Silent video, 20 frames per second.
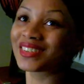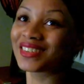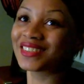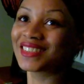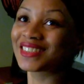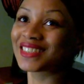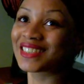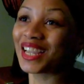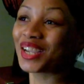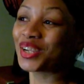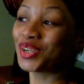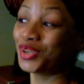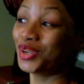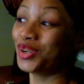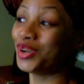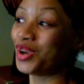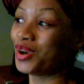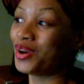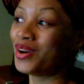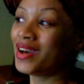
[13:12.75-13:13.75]
And it's like, you
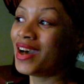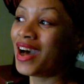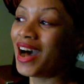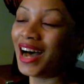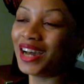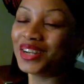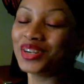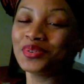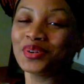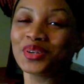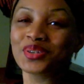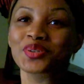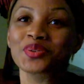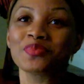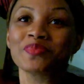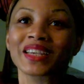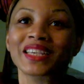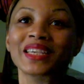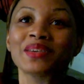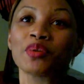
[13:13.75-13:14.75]
know, I don't want to
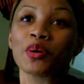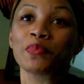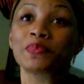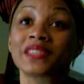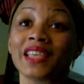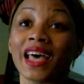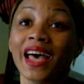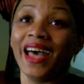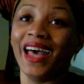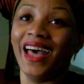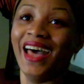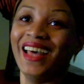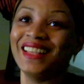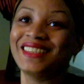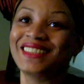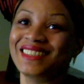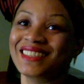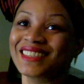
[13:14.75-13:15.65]
make him upset.